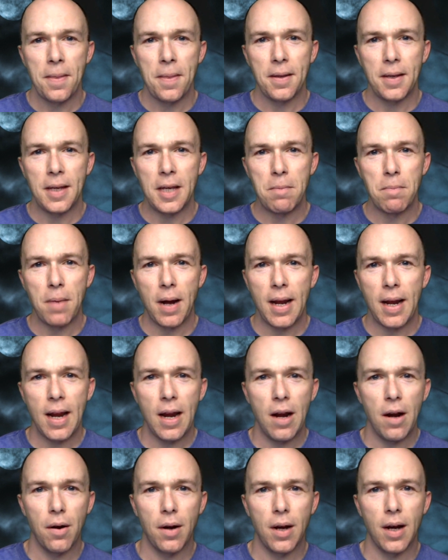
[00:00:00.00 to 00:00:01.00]
keep my
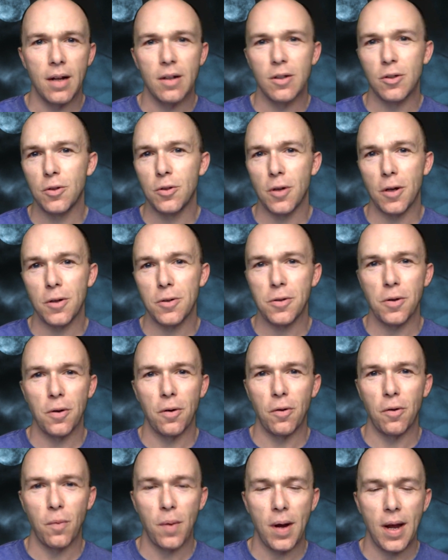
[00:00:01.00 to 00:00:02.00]
hair cut a
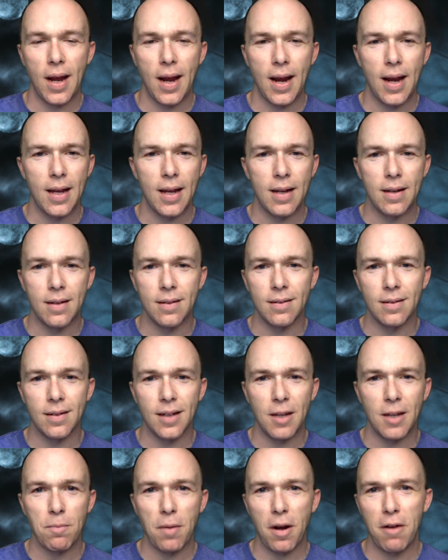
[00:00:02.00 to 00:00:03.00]
certain way and
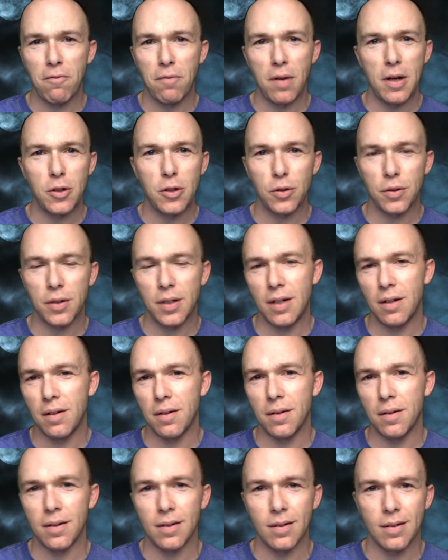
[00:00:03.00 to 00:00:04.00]
keep my facial
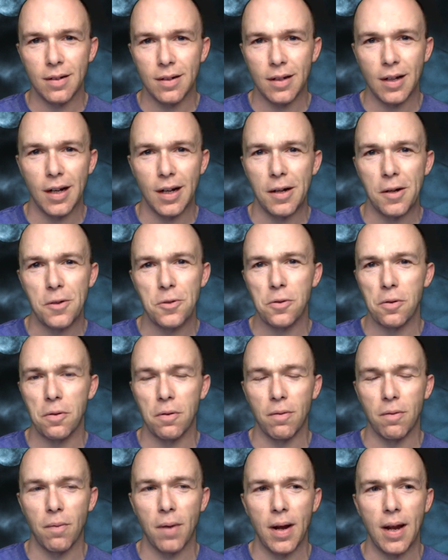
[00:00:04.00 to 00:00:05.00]
hair cut a
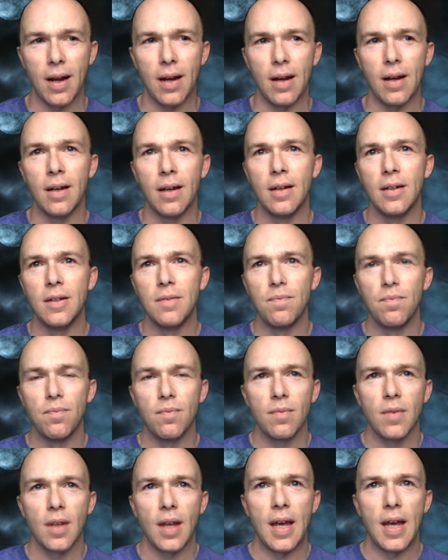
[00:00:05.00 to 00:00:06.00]
certain way,
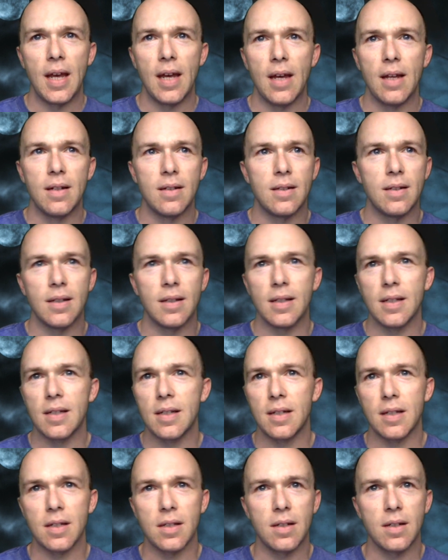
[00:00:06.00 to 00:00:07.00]
and
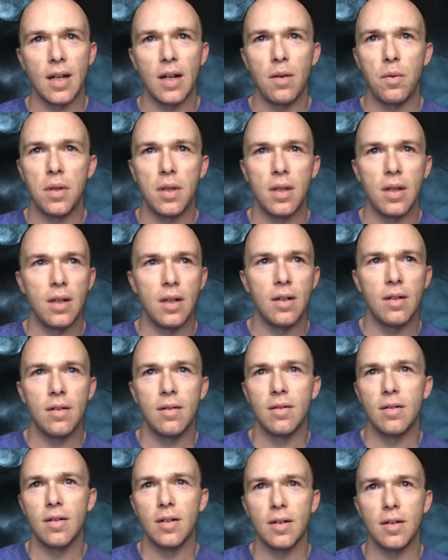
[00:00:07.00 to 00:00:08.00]
to stay
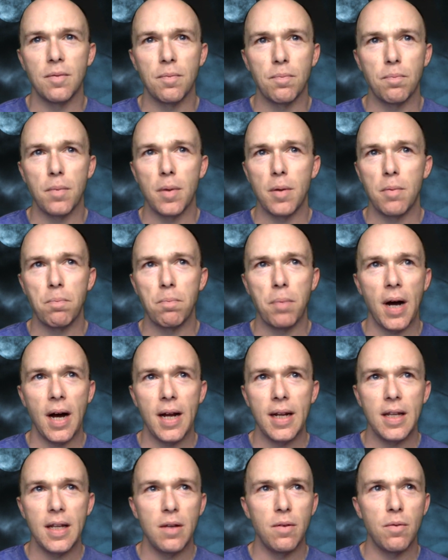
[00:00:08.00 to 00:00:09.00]
within
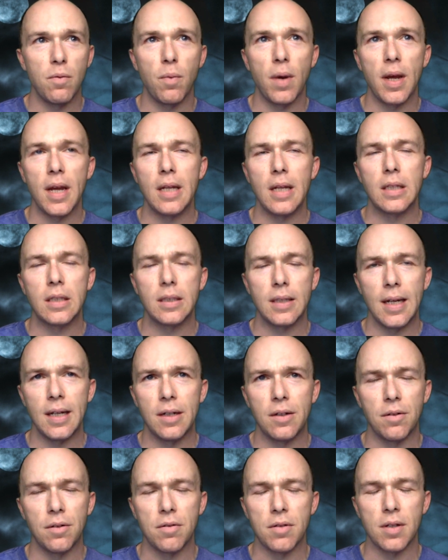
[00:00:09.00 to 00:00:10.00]
body weight
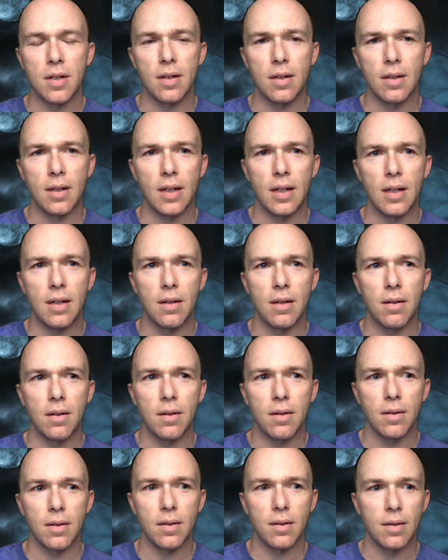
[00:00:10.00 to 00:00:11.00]
standards and
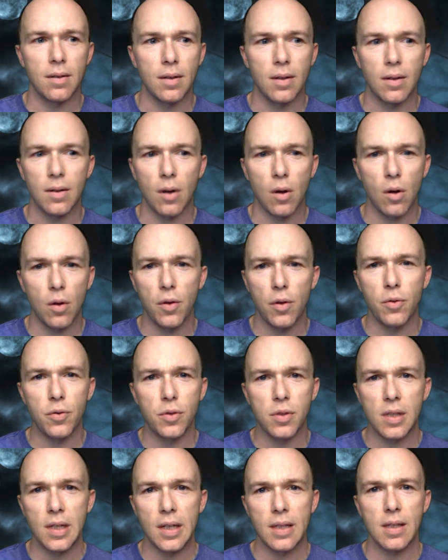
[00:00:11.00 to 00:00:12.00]
all
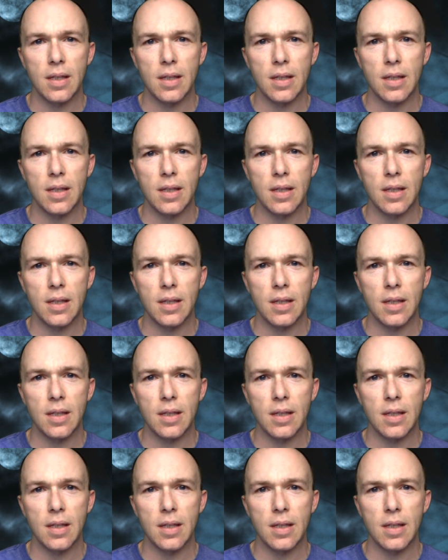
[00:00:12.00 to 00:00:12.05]
those things,